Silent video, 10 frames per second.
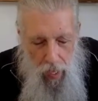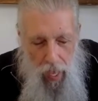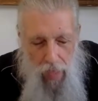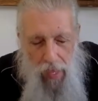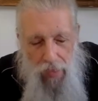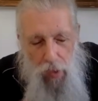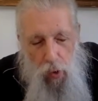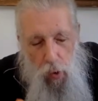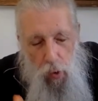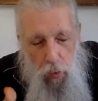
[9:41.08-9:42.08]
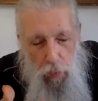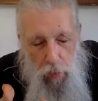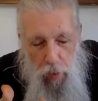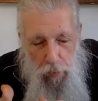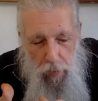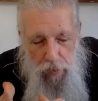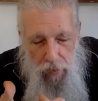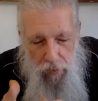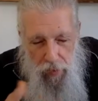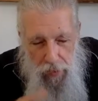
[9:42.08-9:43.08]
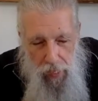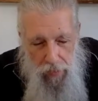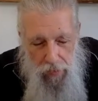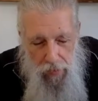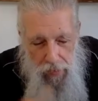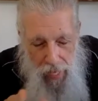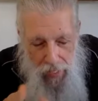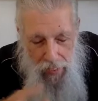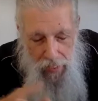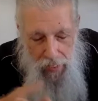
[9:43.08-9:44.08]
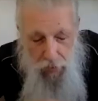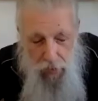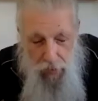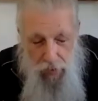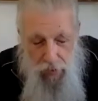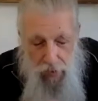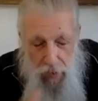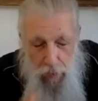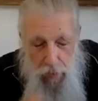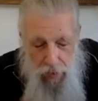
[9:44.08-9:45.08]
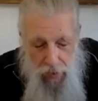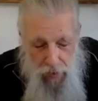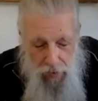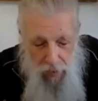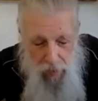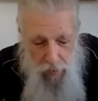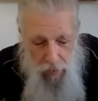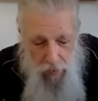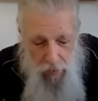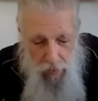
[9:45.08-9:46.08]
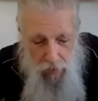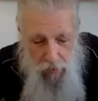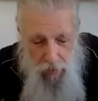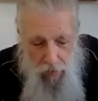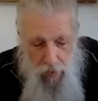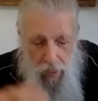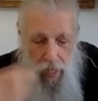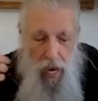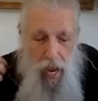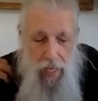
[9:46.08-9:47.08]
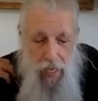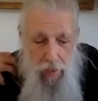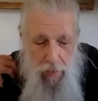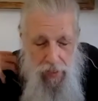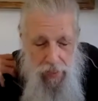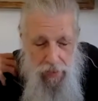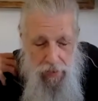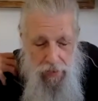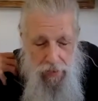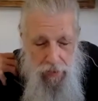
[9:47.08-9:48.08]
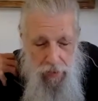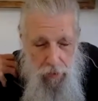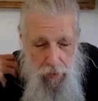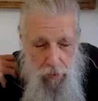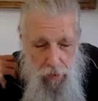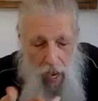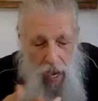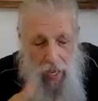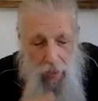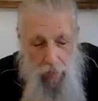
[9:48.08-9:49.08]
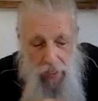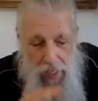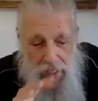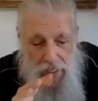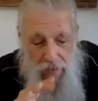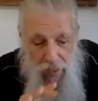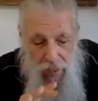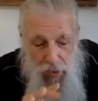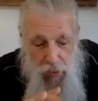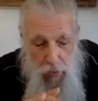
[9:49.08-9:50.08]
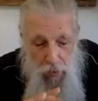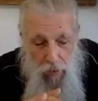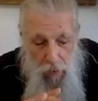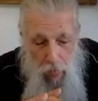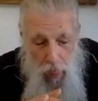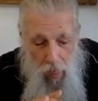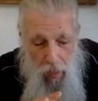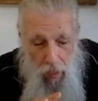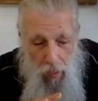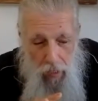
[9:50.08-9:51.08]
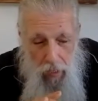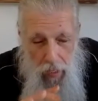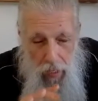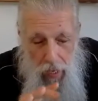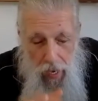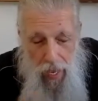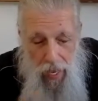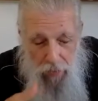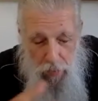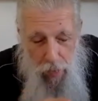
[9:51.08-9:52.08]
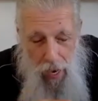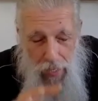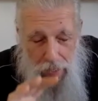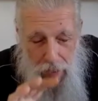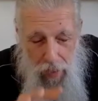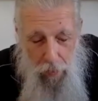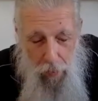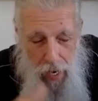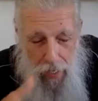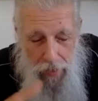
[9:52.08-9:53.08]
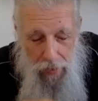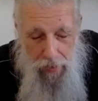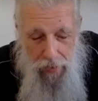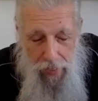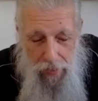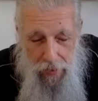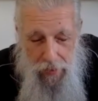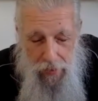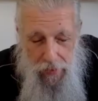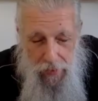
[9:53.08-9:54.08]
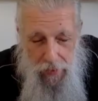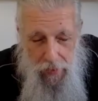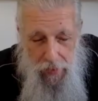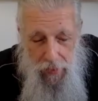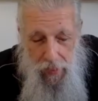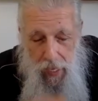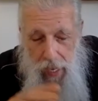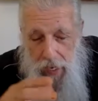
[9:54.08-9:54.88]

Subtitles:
And that the whole purpose of Vedanta, that ignorance, that misconception, that I am this, I am an individual, and I have a body and a mind and senses, and